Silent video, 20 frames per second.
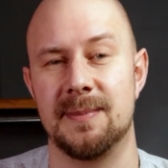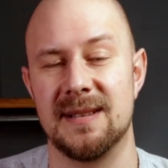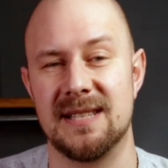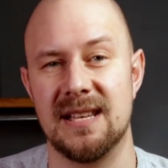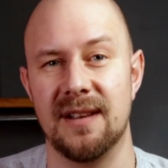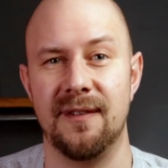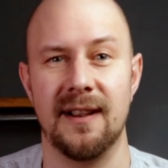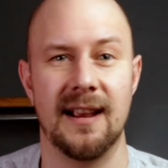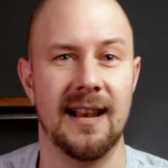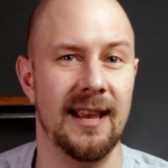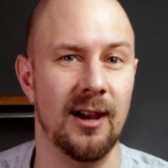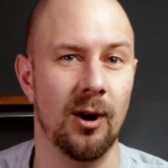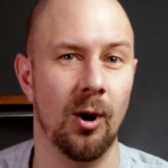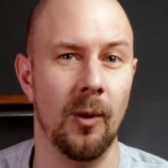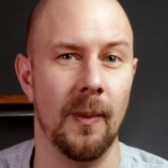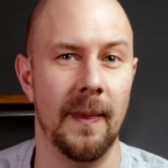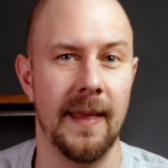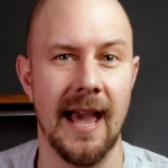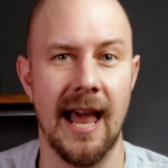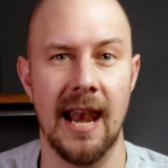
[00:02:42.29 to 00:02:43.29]
specifically
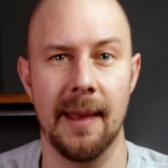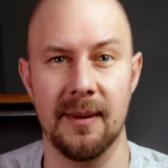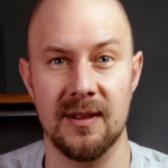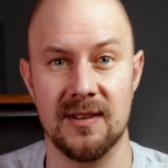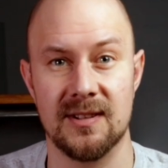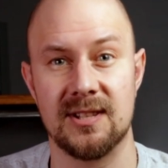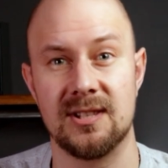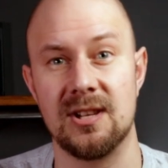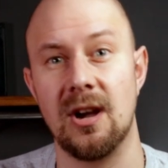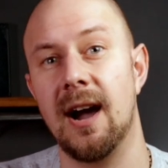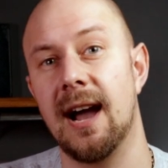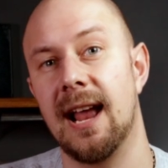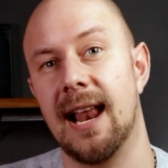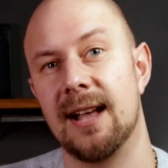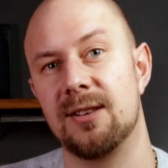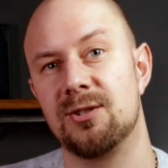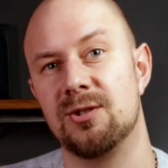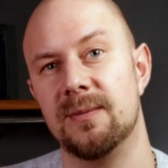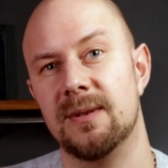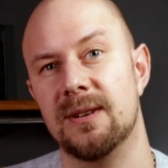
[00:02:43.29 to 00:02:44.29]
on the element style
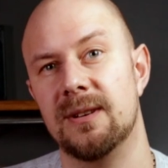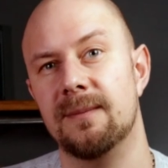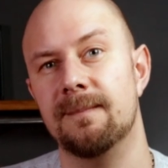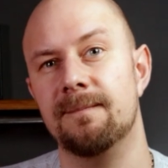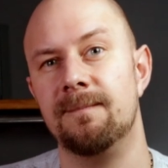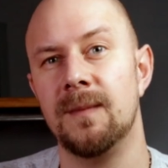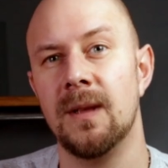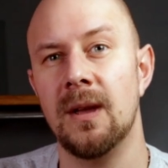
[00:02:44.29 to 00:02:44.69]
attribute.